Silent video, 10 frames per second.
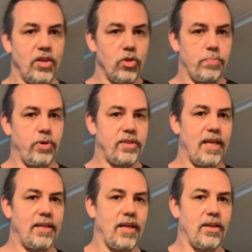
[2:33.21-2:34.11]
You'd put
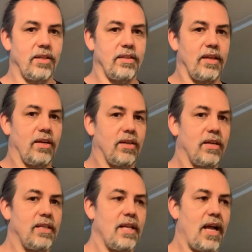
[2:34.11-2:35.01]
that nail in there
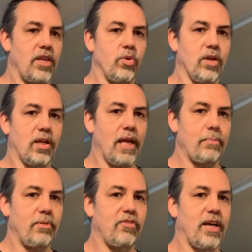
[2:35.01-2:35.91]
and you'd clamp
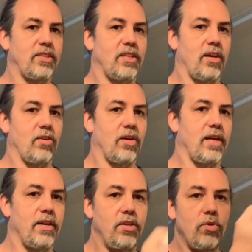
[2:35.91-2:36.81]
the vise down on it,
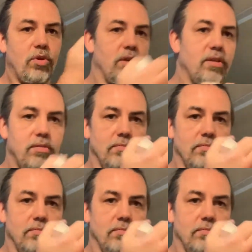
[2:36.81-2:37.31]
and then you could